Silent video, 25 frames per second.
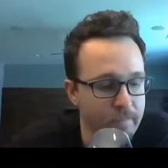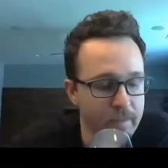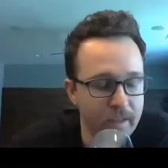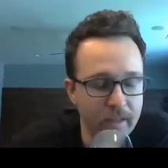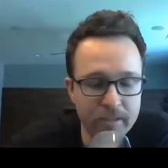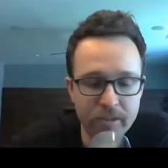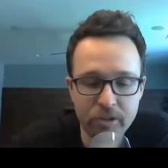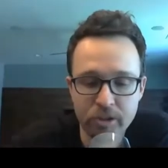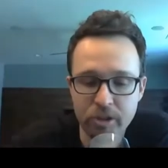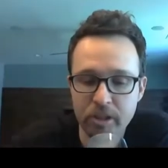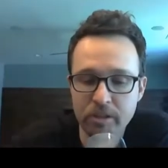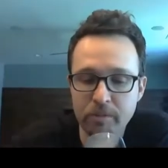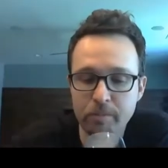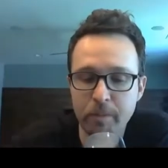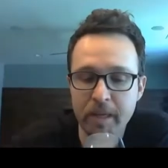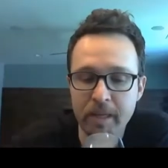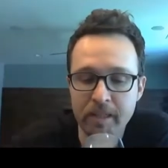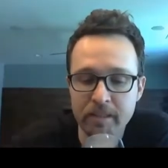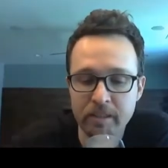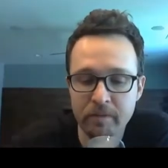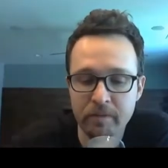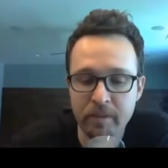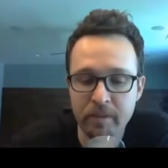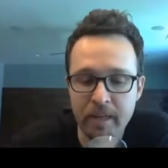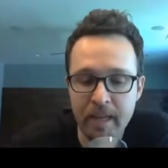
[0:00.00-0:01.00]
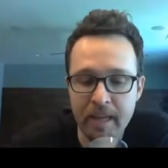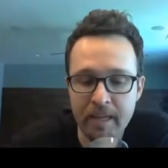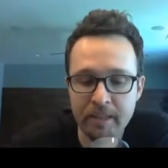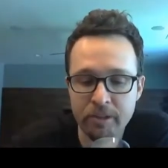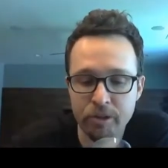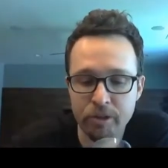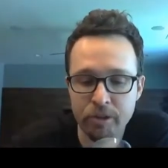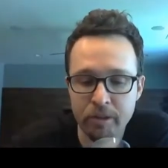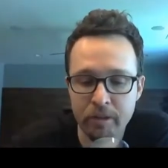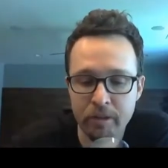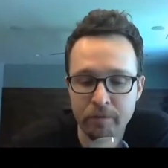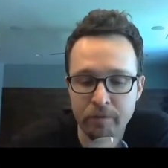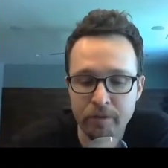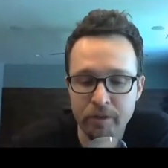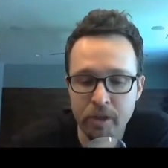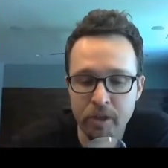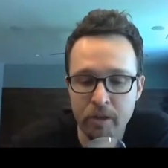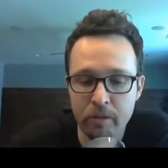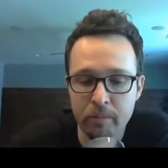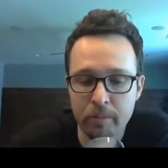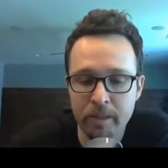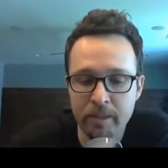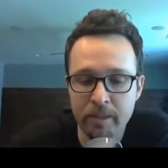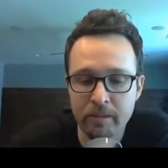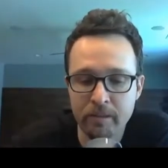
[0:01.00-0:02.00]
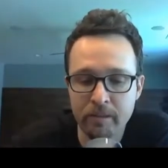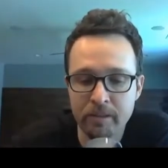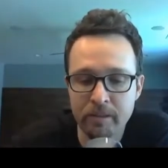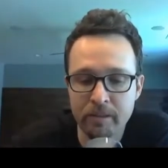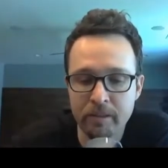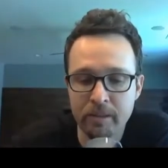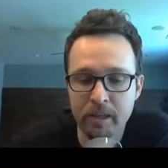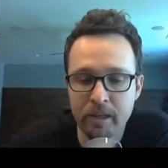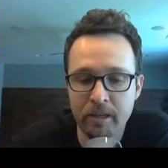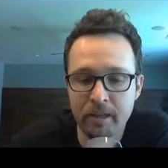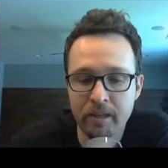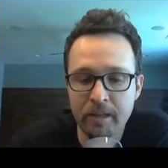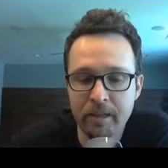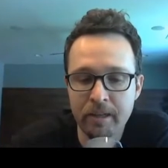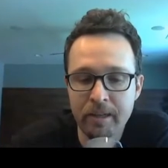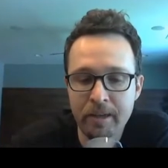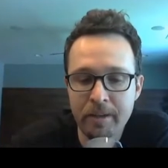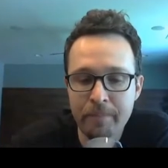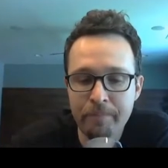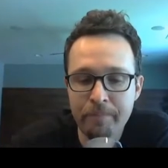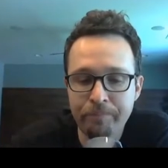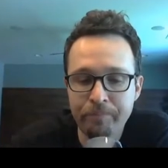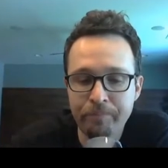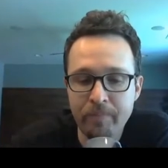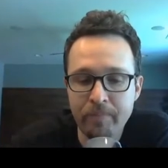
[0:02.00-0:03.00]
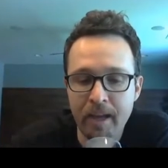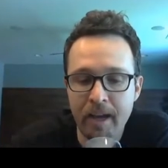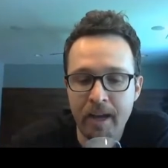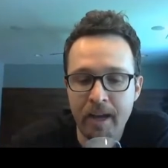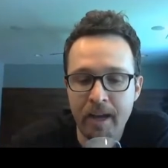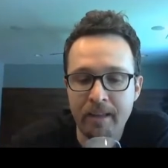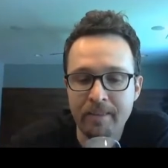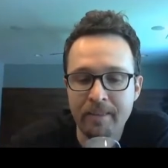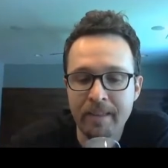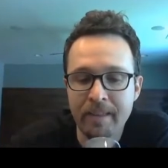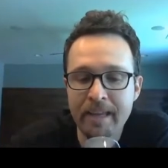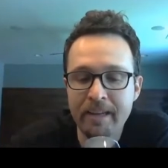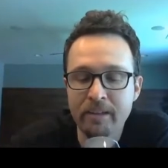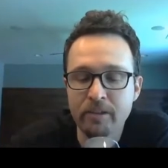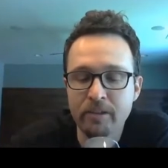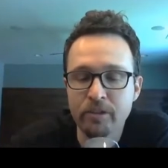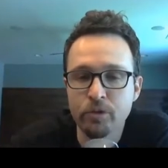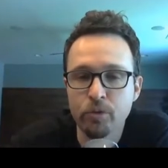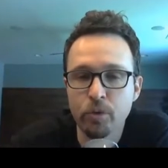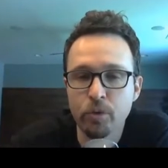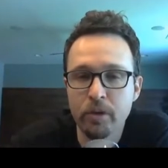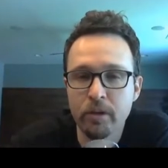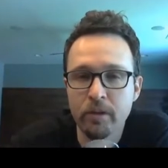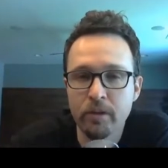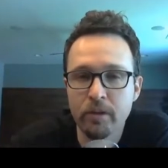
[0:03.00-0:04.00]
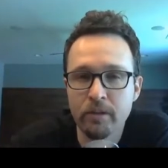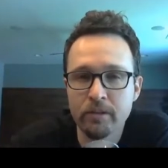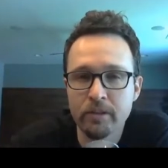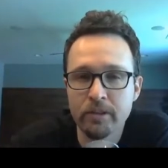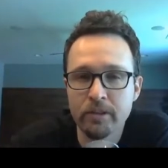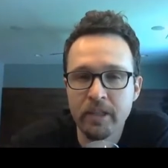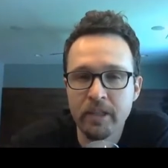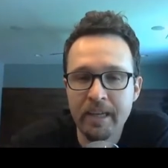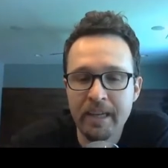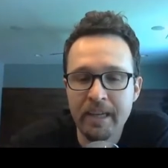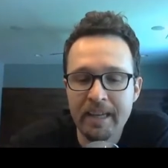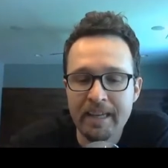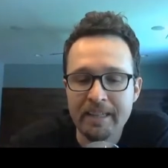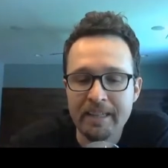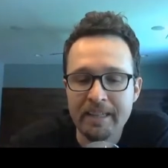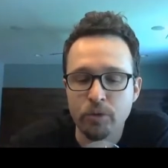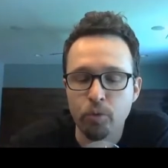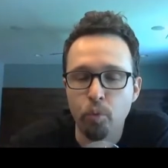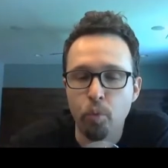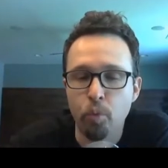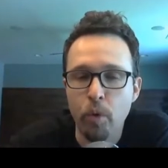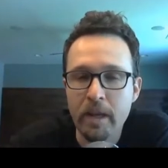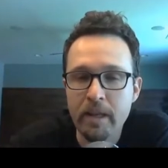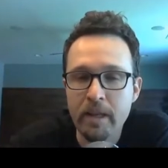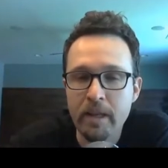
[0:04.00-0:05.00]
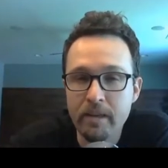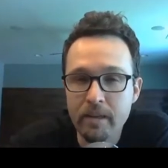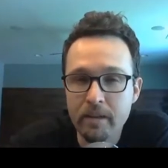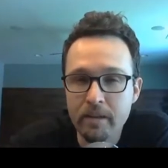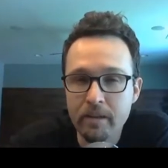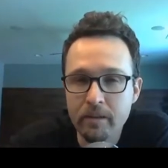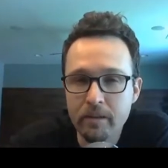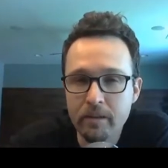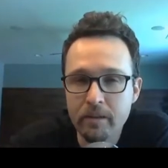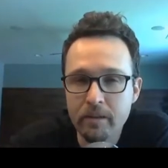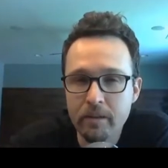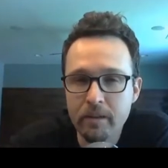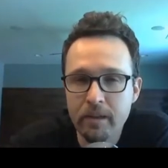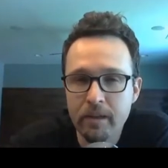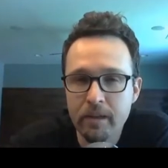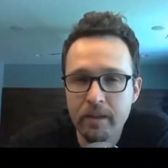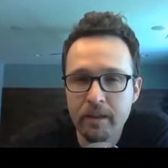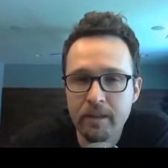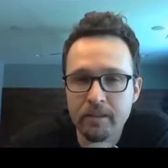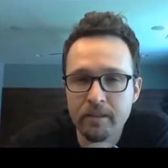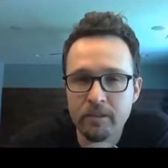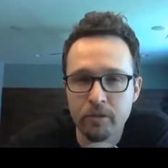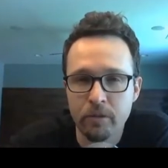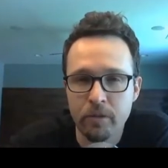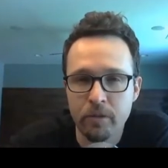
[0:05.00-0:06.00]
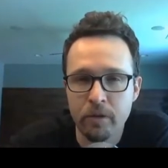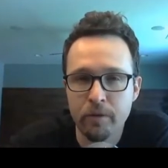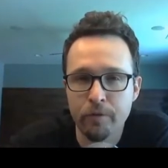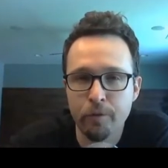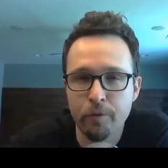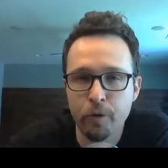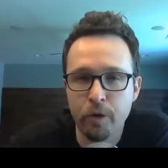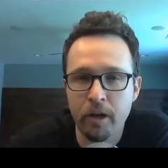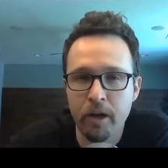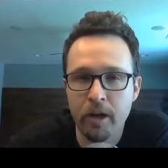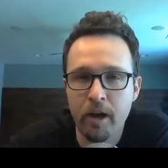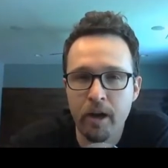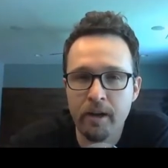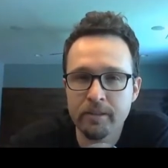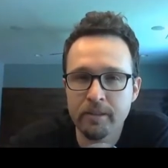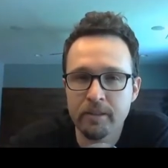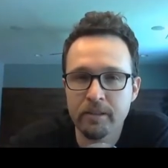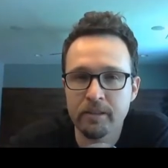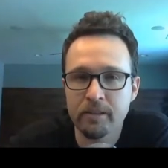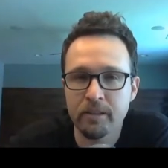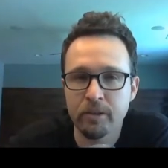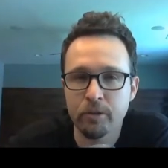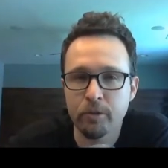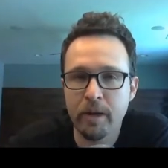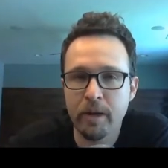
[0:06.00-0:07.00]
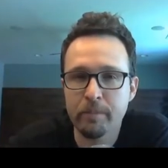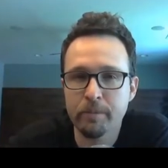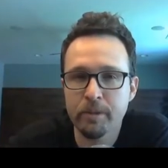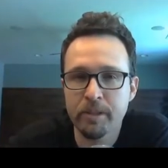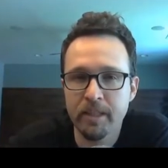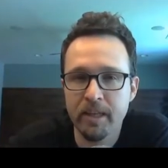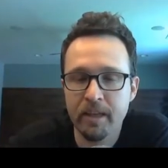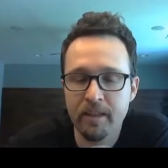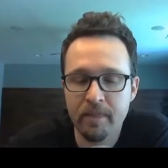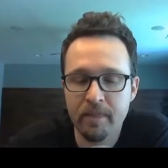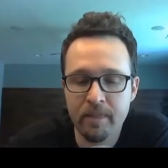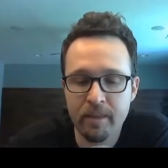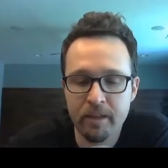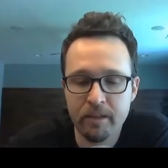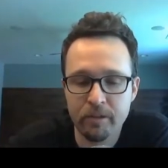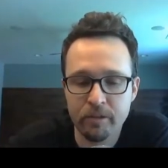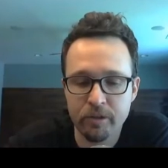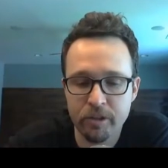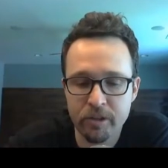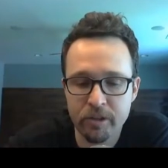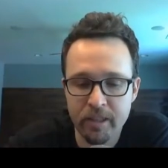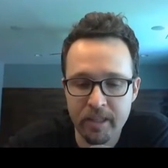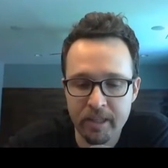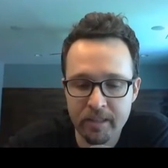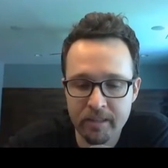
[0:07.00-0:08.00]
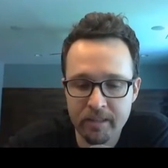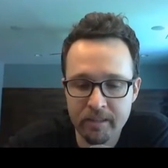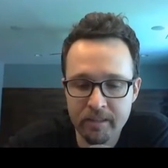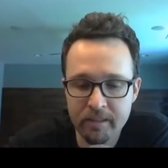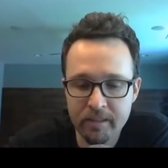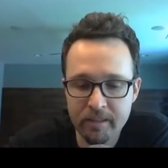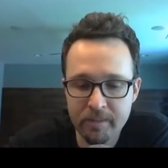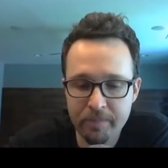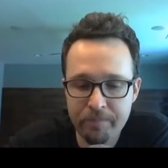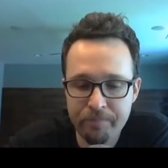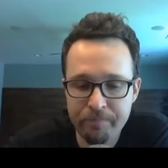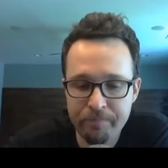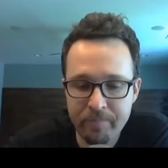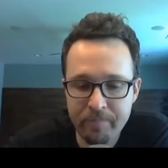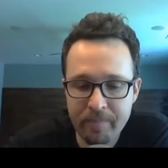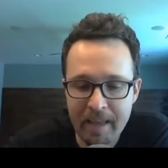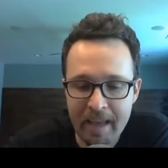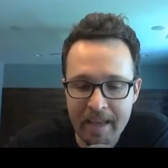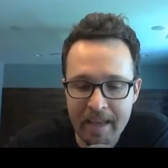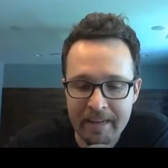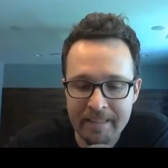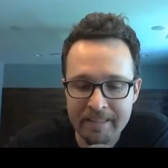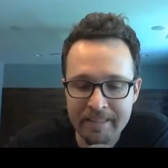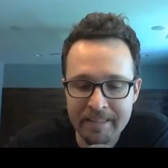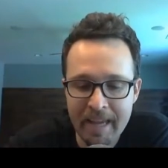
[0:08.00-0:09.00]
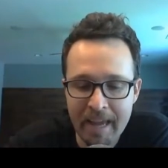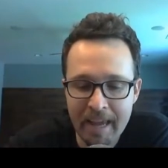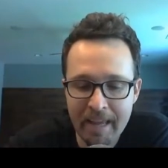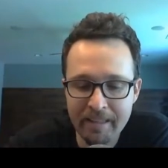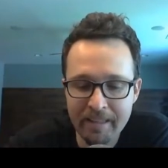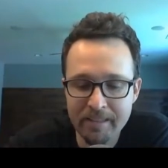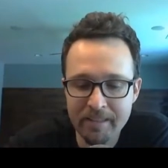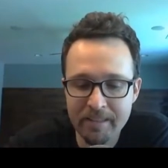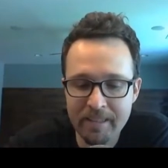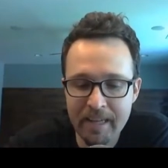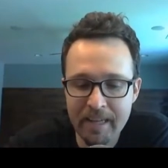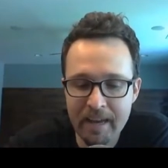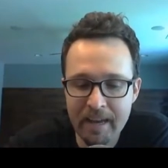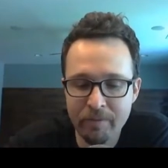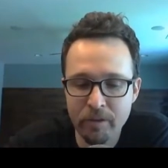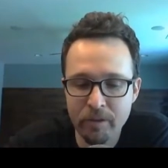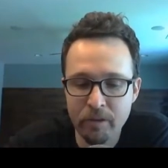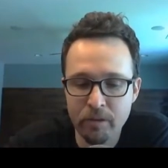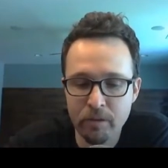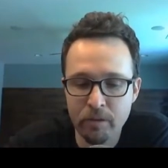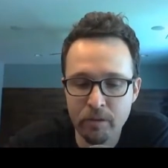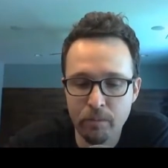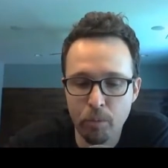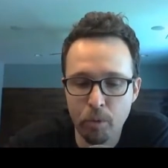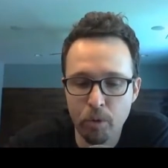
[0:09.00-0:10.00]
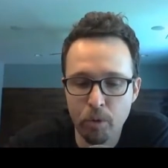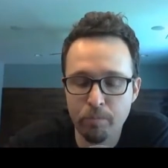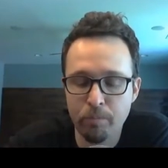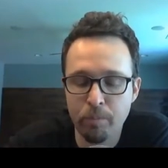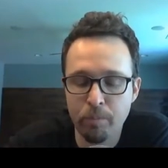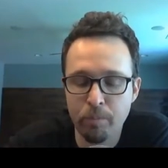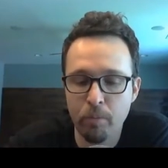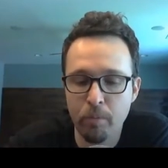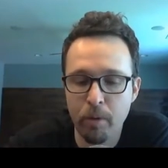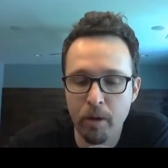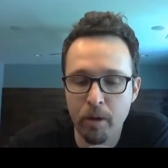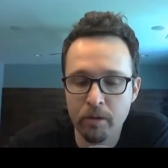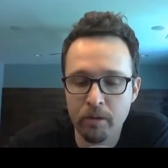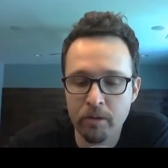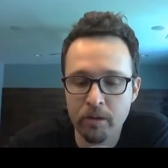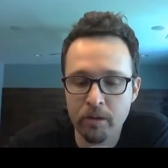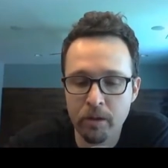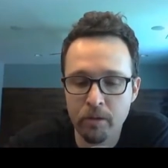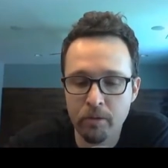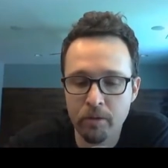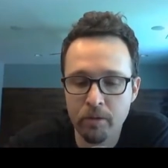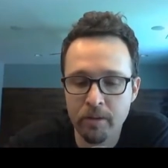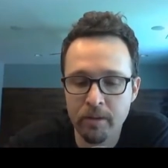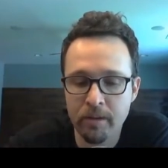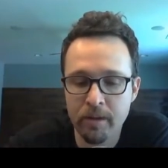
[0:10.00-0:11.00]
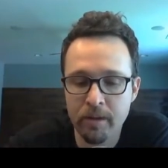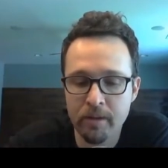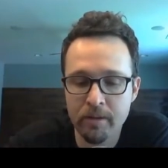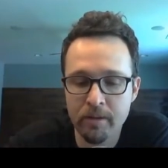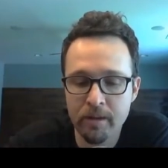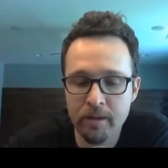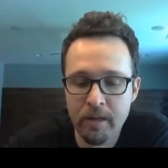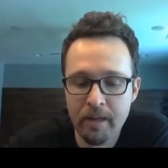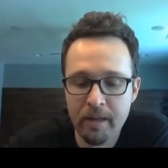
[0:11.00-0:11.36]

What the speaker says: It's just because of the nature of Solomon Hills. It's on lighter soils. It's windier, so therefore it causes the grapes to get thicker skins. And it tends to have a little more Pommard clone in there.